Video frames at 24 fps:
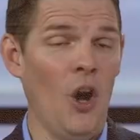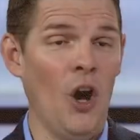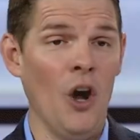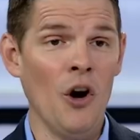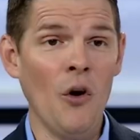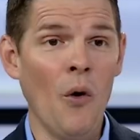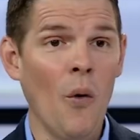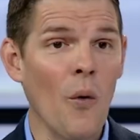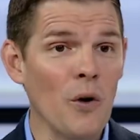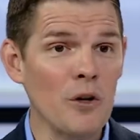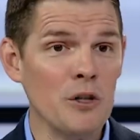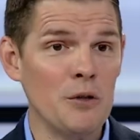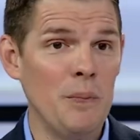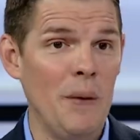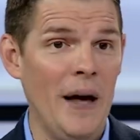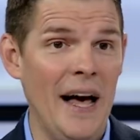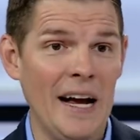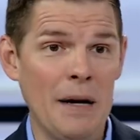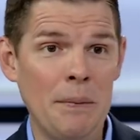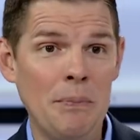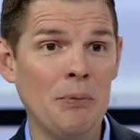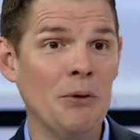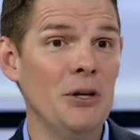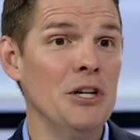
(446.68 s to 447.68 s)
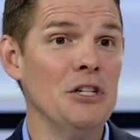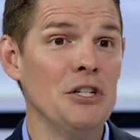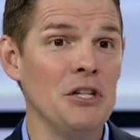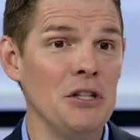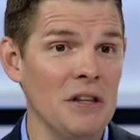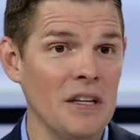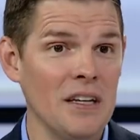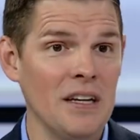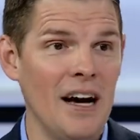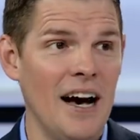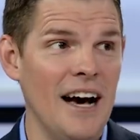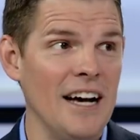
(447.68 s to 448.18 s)
on horseback preaching
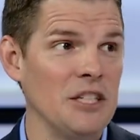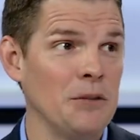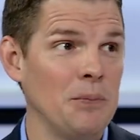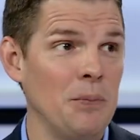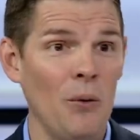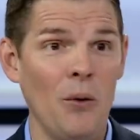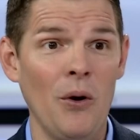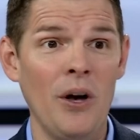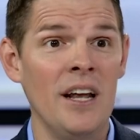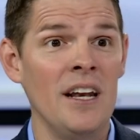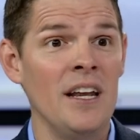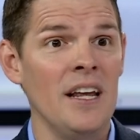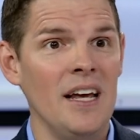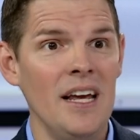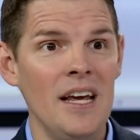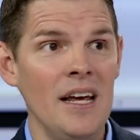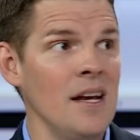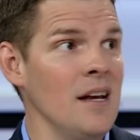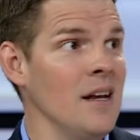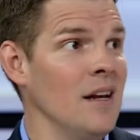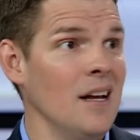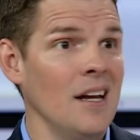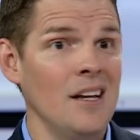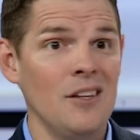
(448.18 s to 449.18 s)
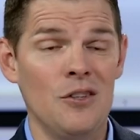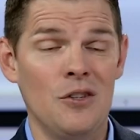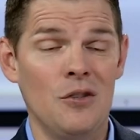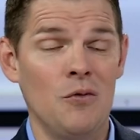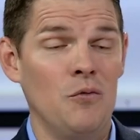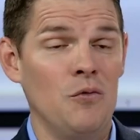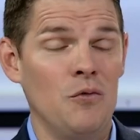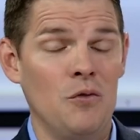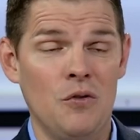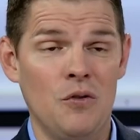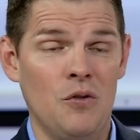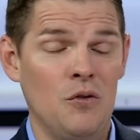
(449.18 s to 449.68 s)
the gospel, and he is
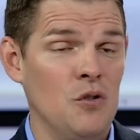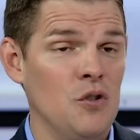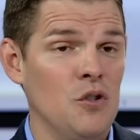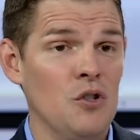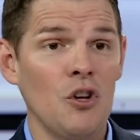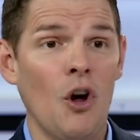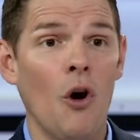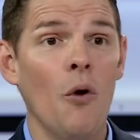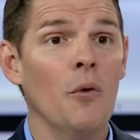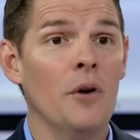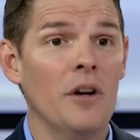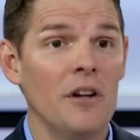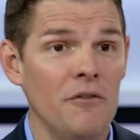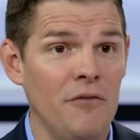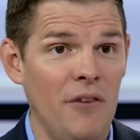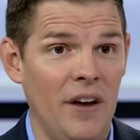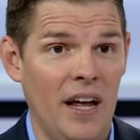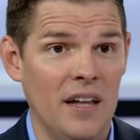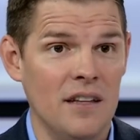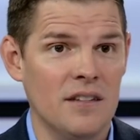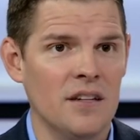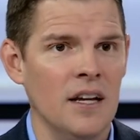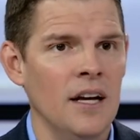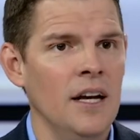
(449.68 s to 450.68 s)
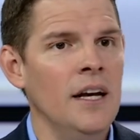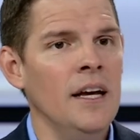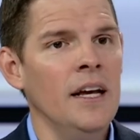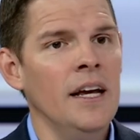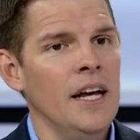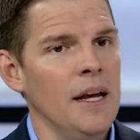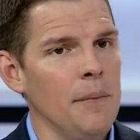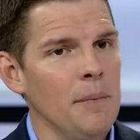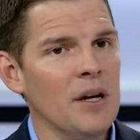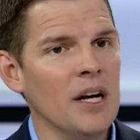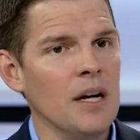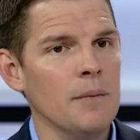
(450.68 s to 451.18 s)
so convinced
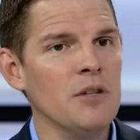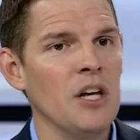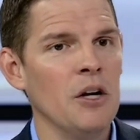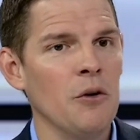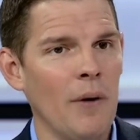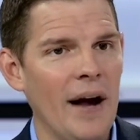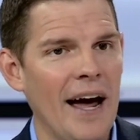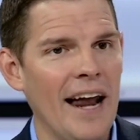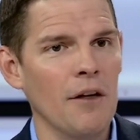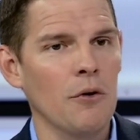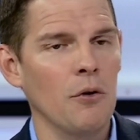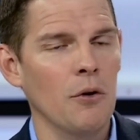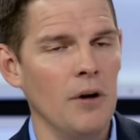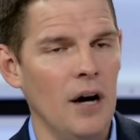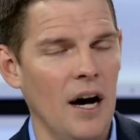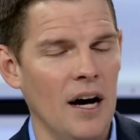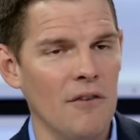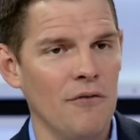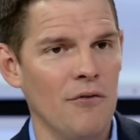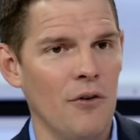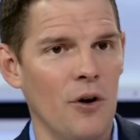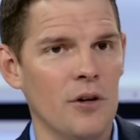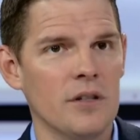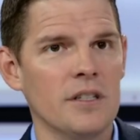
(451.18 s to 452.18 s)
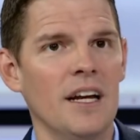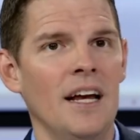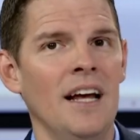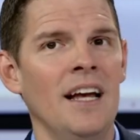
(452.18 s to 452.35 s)
he becomes a radical convert.